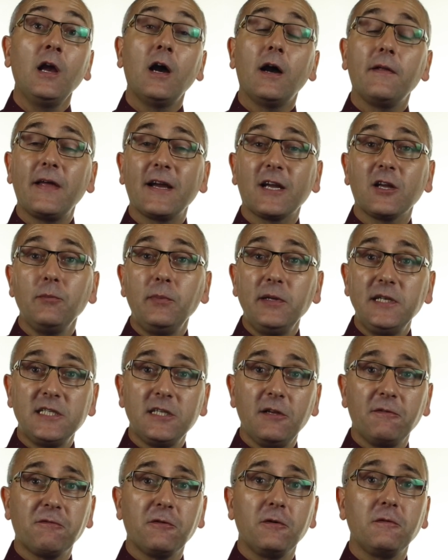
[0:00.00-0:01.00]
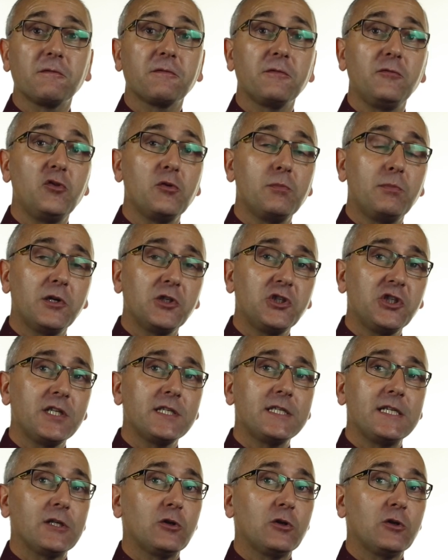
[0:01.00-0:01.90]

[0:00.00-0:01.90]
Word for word: And that can be different from the budget.